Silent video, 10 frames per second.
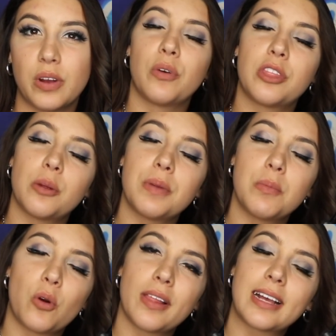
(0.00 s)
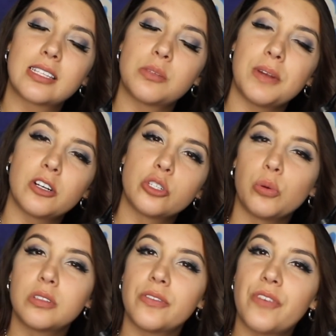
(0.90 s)
would there be more like
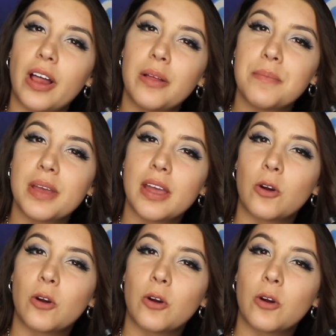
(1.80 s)
spiritual development